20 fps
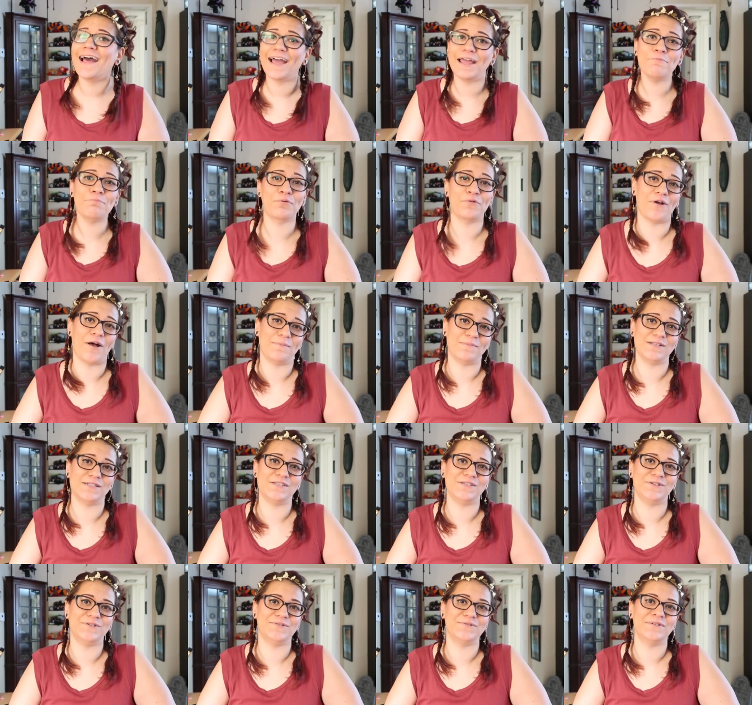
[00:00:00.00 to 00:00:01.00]
I
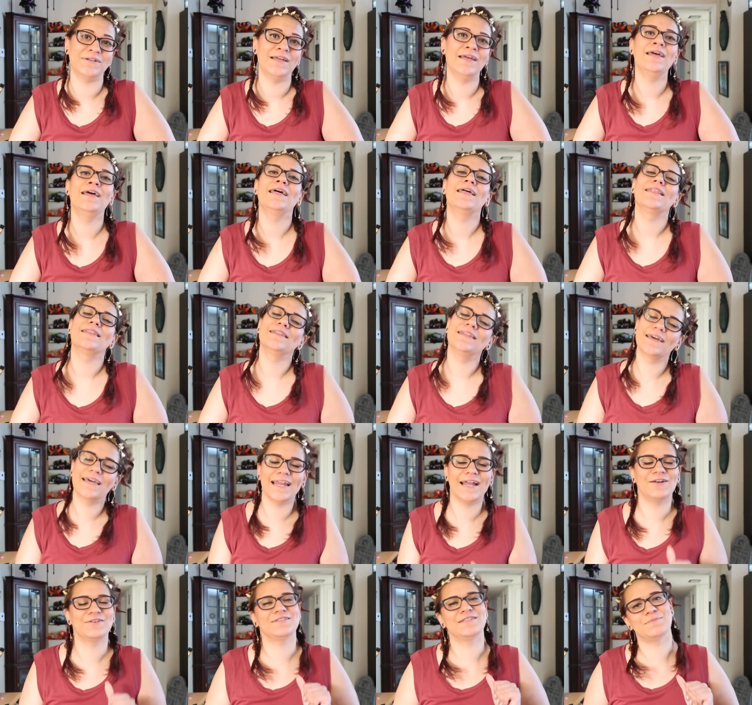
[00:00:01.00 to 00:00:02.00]
promise you. Look
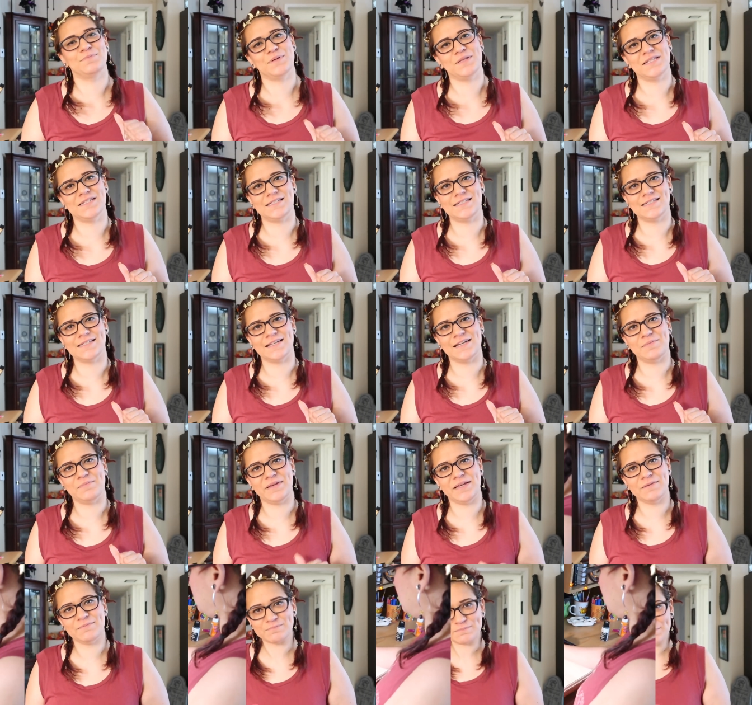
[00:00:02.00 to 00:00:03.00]
at how simple this is gonna be.